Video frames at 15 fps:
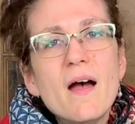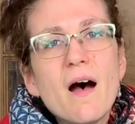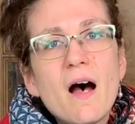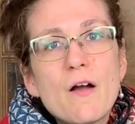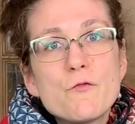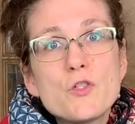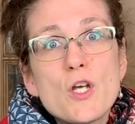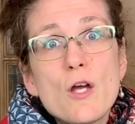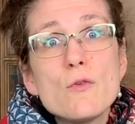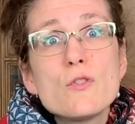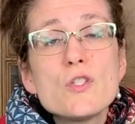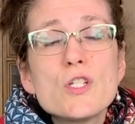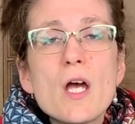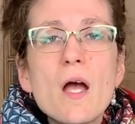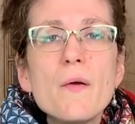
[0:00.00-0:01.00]
I've chosen
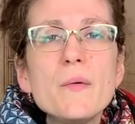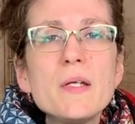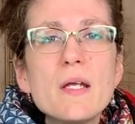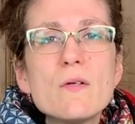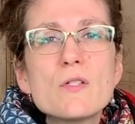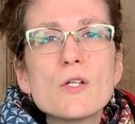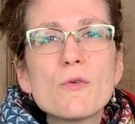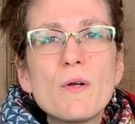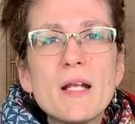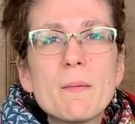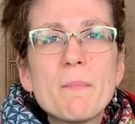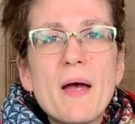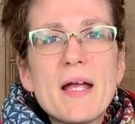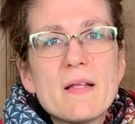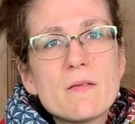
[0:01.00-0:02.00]
to only use acrylic
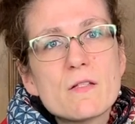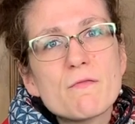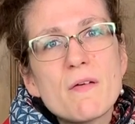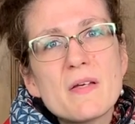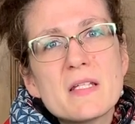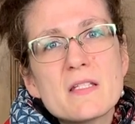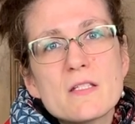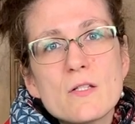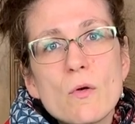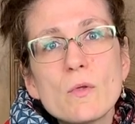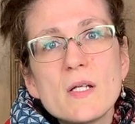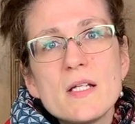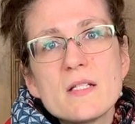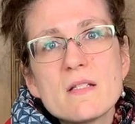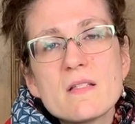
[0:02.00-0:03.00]
paint that's very
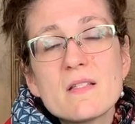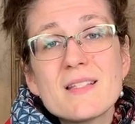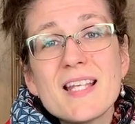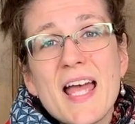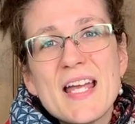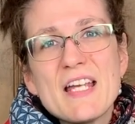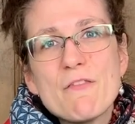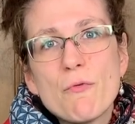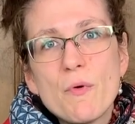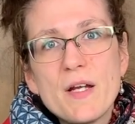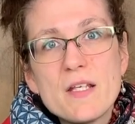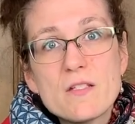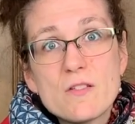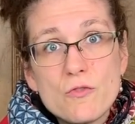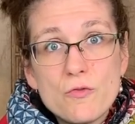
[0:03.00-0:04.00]
solid and safe when
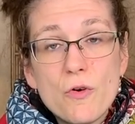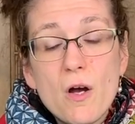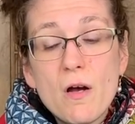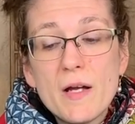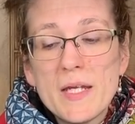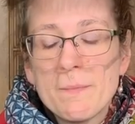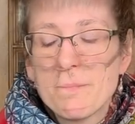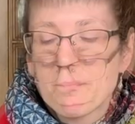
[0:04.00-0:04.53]
it's dry.